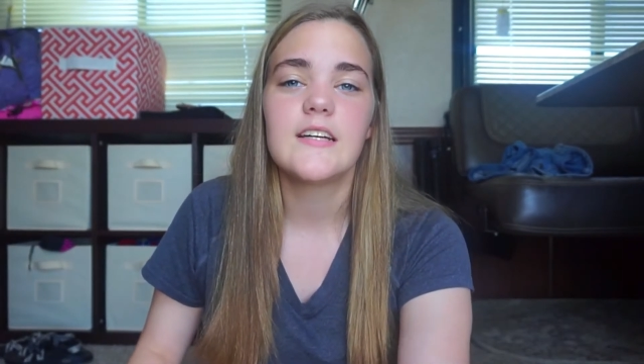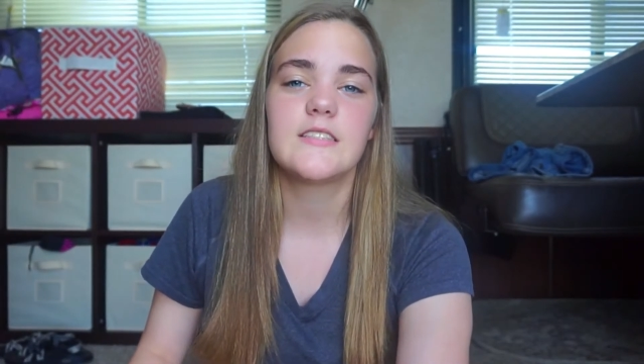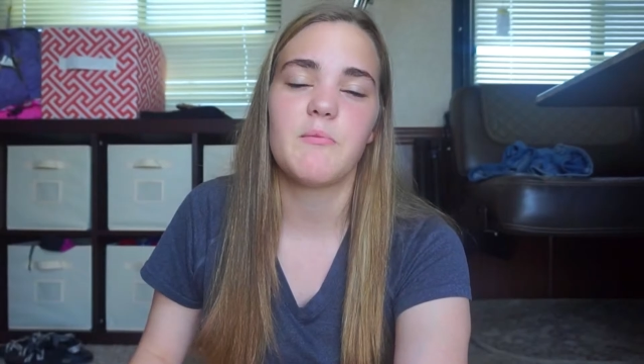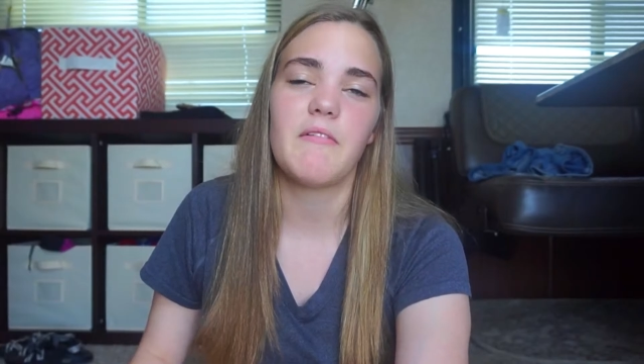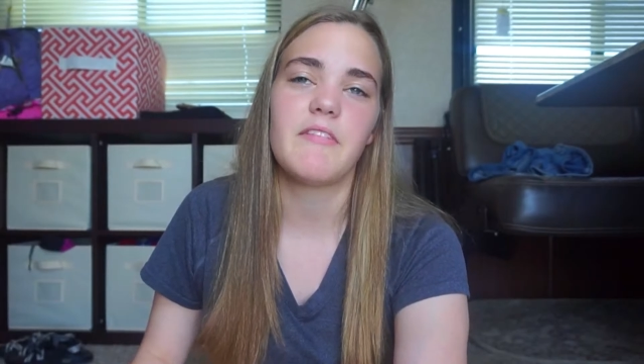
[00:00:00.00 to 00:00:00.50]

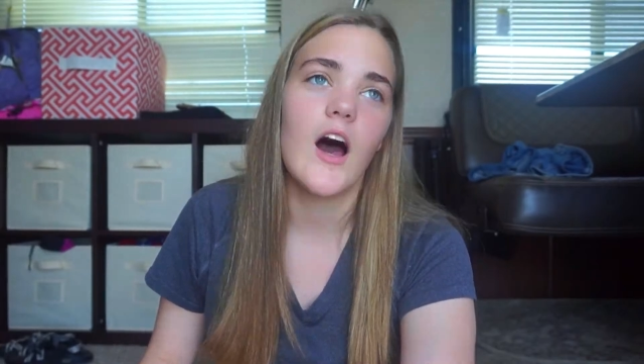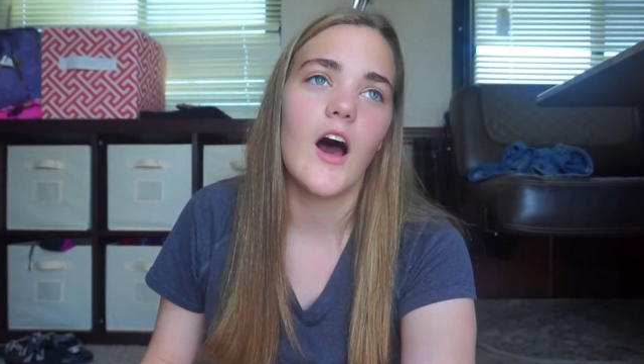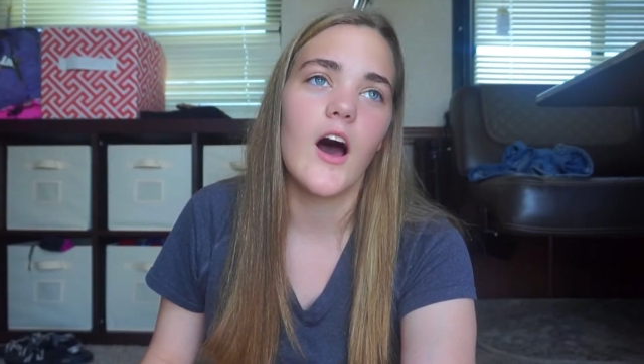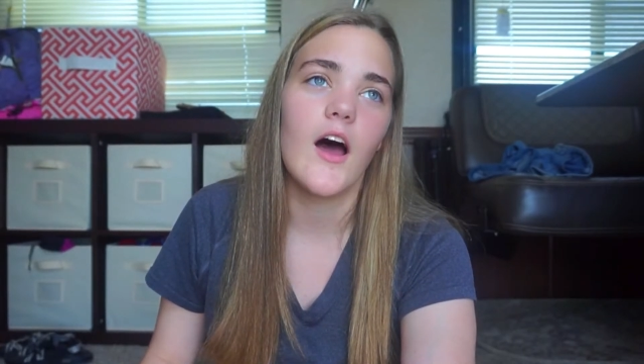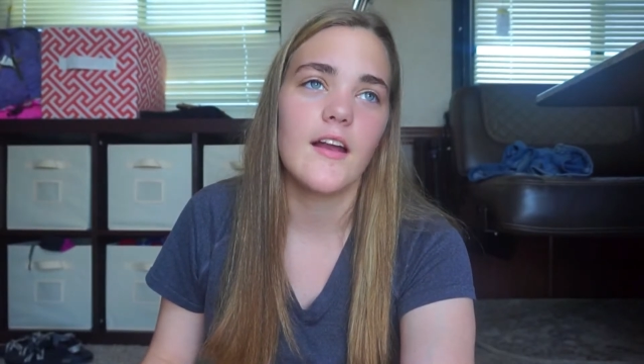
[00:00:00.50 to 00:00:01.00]
some of, uh,
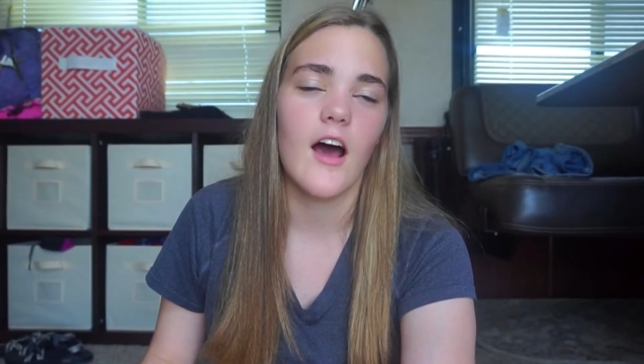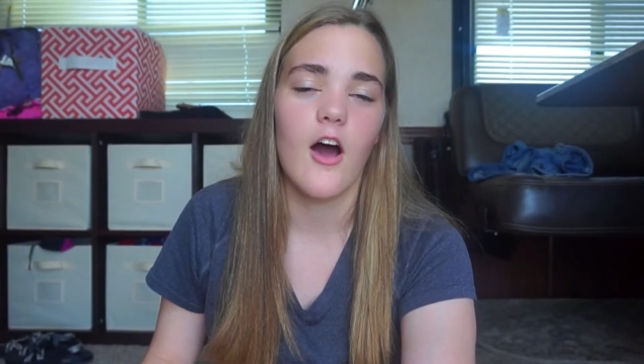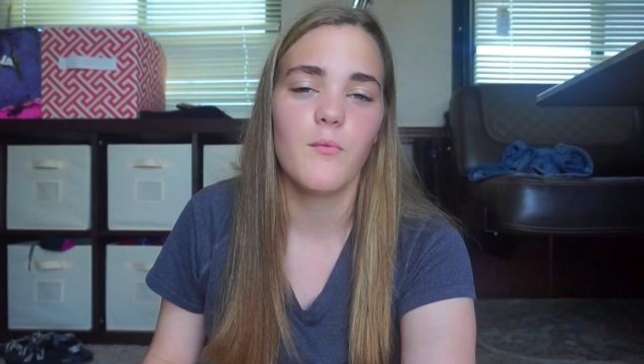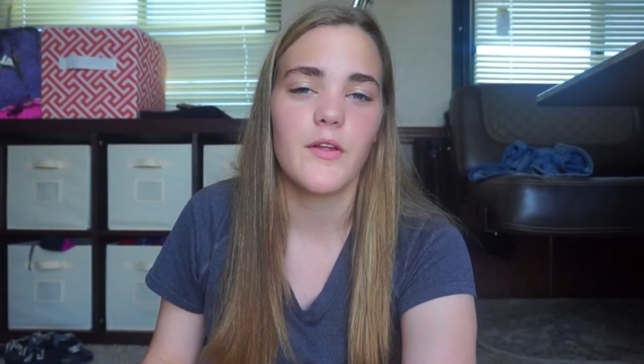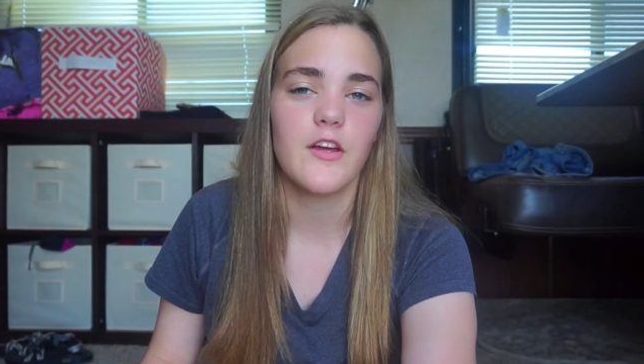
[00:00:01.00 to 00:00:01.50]
and I
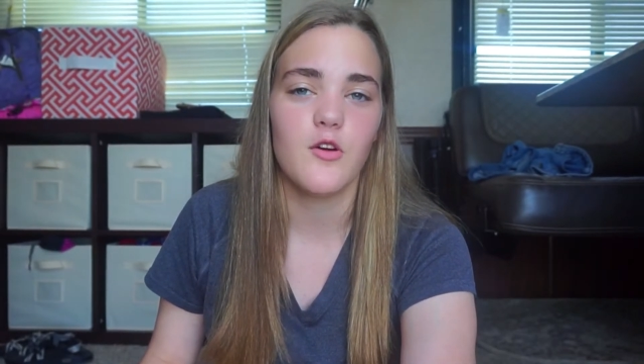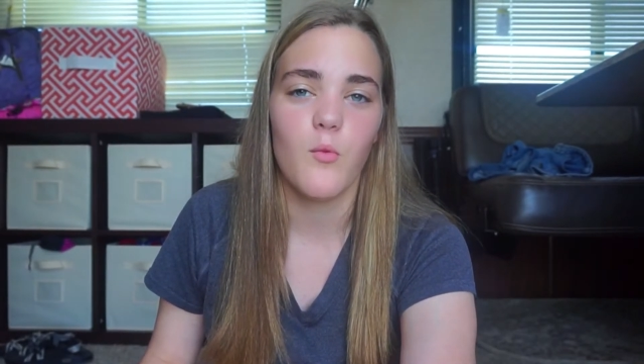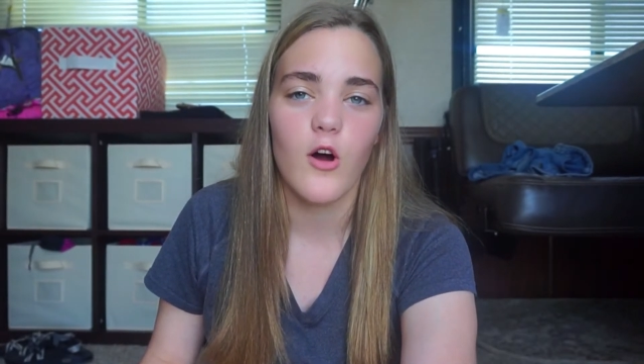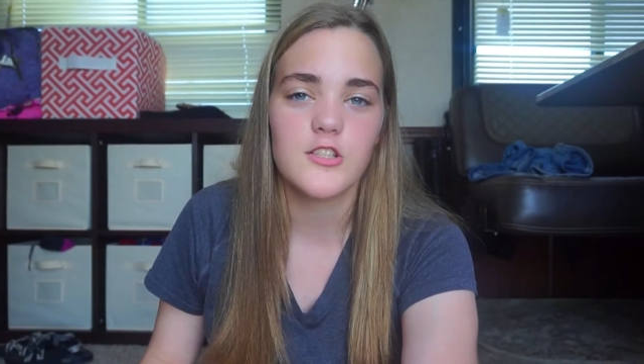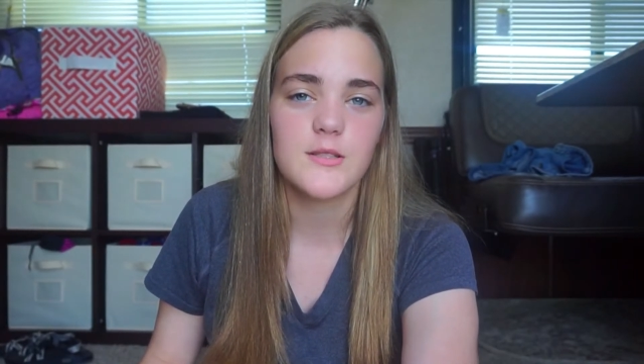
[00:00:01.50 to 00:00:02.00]
hope that you
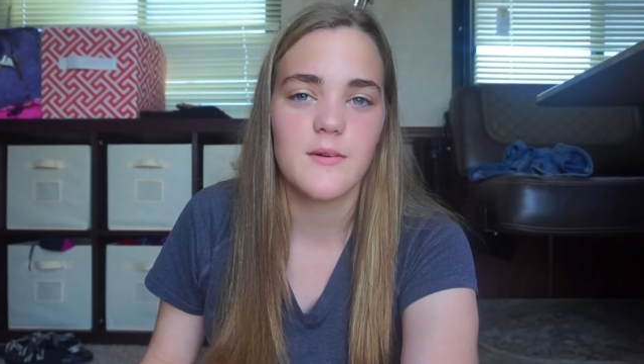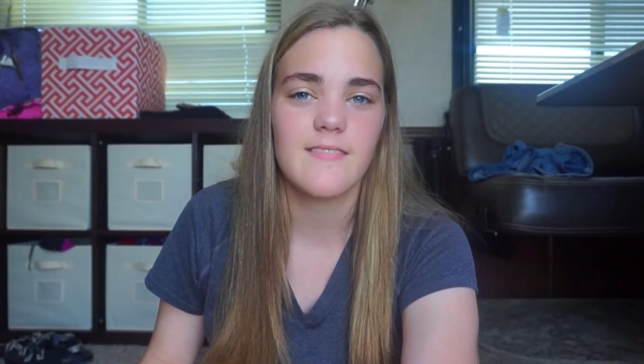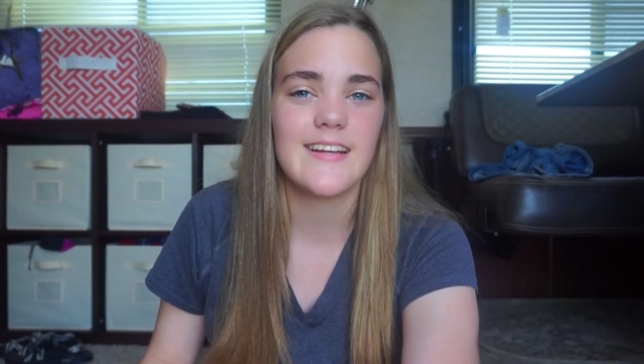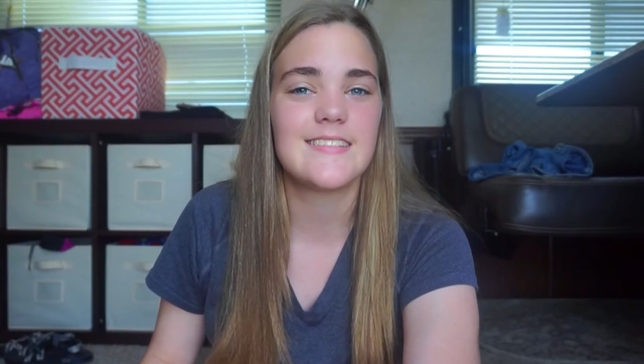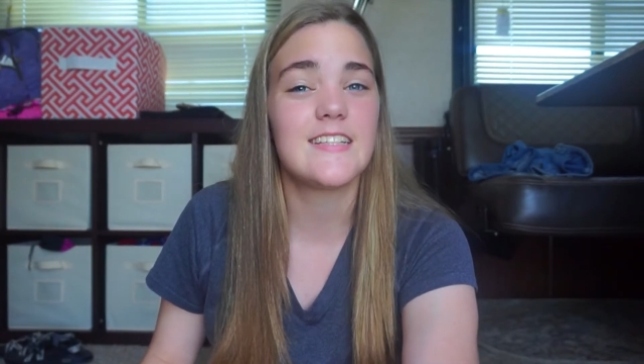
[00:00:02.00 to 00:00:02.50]
watch some of these